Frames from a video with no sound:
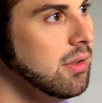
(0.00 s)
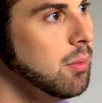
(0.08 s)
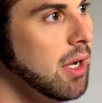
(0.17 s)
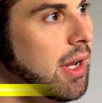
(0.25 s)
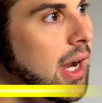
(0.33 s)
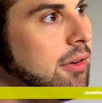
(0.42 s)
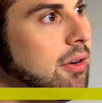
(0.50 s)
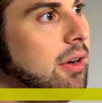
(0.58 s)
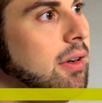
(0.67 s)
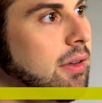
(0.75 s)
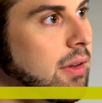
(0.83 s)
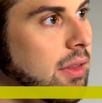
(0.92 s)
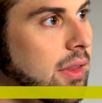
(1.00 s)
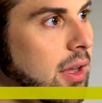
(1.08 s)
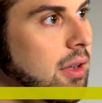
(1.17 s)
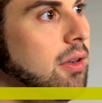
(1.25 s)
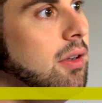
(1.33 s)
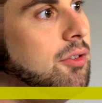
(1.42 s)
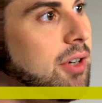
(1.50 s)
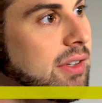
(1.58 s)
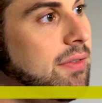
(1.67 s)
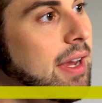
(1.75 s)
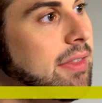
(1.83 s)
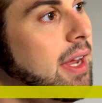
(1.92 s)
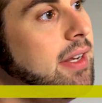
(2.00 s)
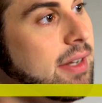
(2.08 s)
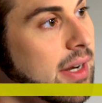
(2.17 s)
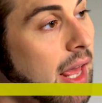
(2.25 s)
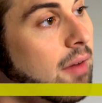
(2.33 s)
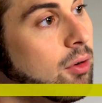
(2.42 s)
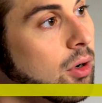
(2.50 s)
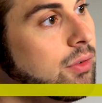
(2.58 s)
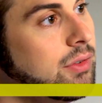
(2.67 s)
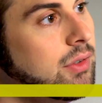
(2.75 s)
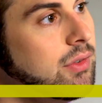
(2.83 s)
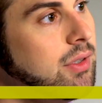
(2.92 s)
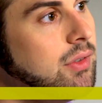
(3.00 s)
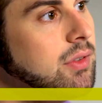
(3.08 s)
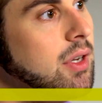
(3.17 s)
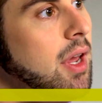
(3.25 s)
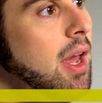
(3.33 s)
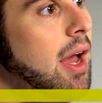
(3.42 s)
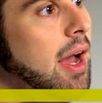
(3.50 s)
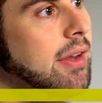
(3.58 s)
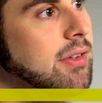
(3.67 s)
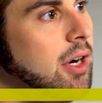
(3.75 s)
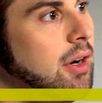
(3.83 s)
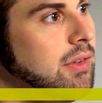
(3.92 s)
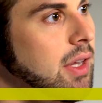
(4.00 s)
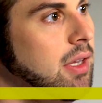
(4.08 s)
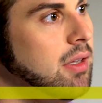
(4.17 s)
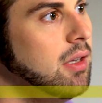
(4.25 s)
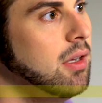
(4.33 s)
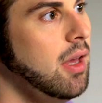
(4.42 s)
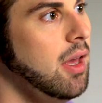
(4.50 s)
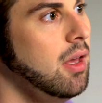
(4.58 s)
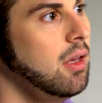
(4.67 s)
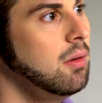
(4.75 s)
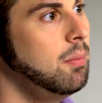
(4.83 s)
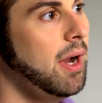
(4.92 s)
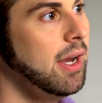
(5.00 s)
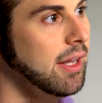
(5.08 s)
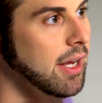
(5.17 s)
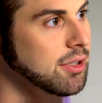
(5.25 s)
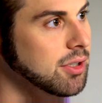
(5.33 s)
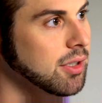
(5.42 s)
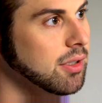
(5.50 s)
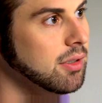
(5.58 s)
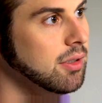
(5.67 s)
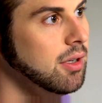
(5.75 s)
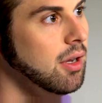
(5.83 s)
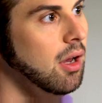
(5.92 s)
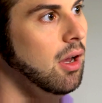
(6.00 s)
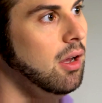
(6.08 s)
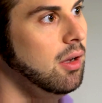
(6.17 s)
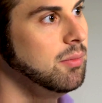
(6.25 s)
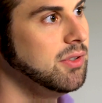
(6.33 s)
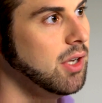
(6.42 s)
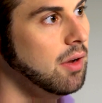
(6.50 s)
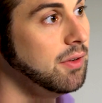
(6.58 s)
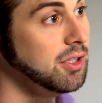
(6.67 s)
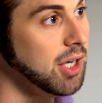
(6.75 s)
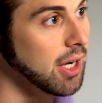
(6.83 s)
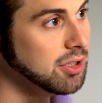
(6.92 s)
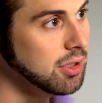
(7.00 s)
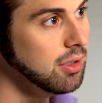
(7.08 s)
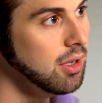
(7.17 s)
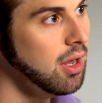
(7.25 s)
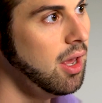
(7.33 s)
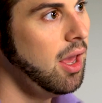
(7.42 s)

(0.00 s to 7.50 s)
see my doctor and they addressed the fact that I did have Crohn's disease, I started taking a biologic self-injection.